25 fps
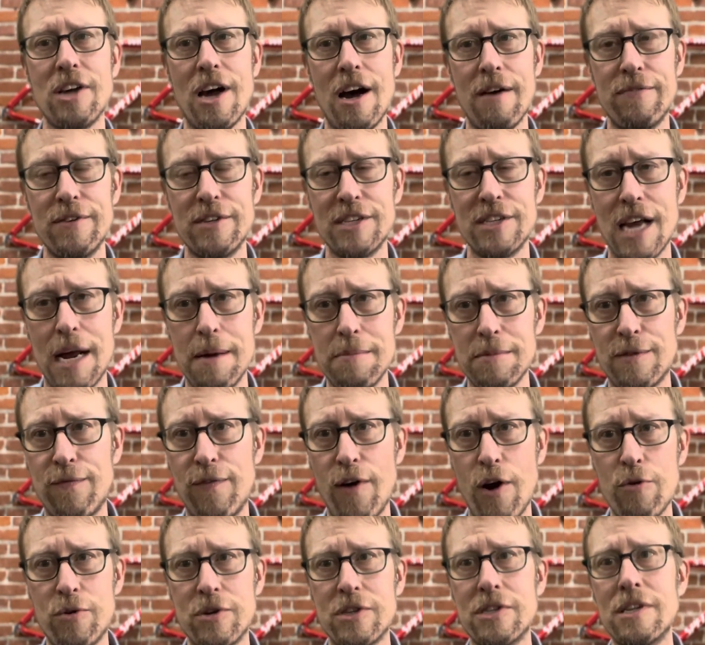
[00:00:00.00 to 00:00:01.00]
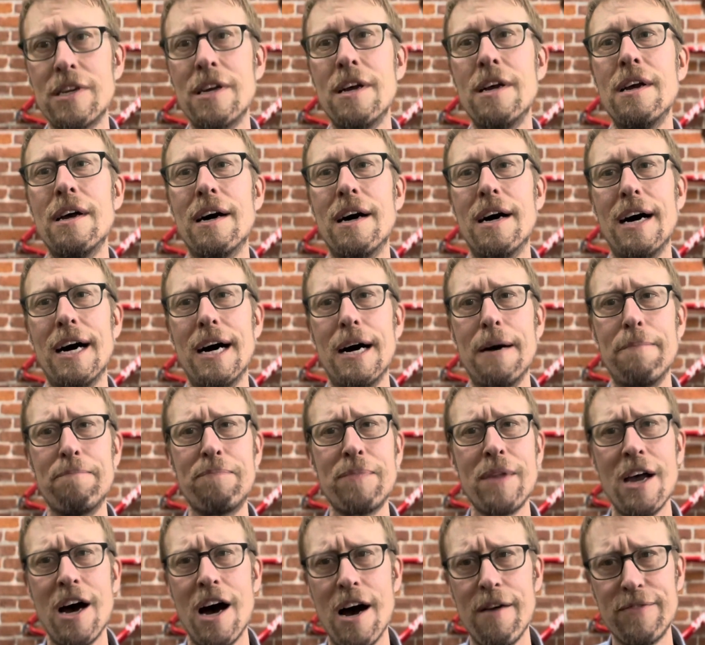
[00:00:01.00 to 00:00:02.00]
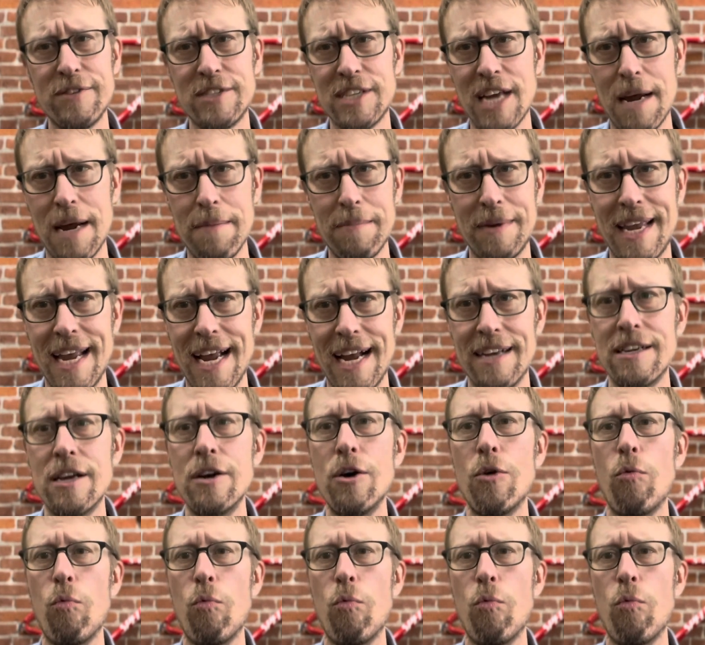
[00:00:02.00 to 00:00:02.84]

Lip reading: oftentimes folks can't